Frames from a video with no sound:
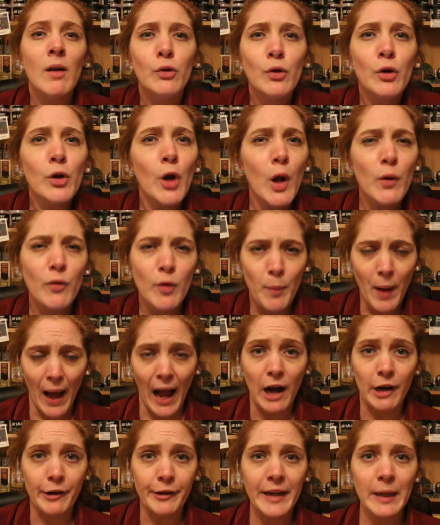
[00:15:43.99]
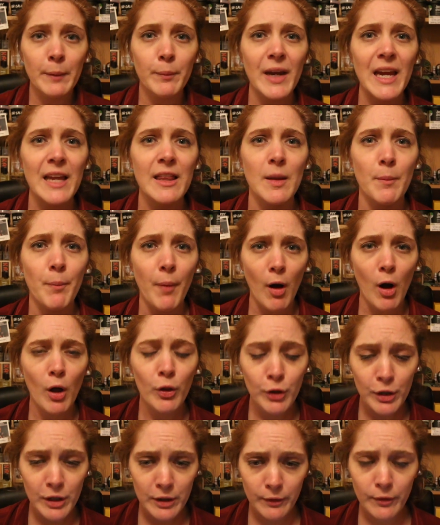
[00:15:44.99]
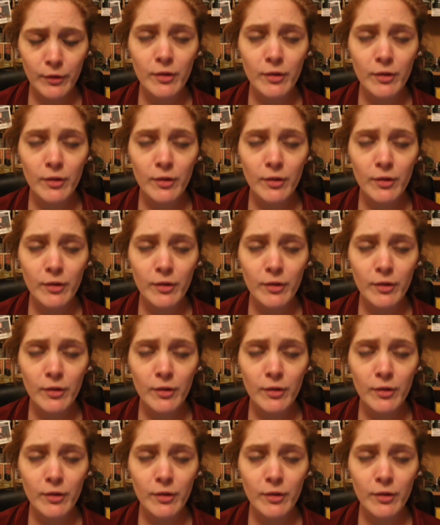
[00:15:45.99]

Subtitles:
not overpowering, but in the bath you can